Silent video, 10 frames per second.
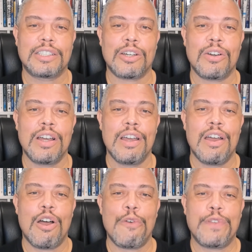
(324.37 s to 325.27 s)
So
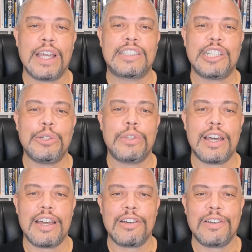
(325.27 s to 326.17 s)
hopefully I'll see you
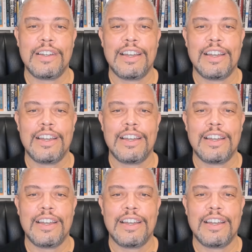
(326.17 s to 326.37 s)
there.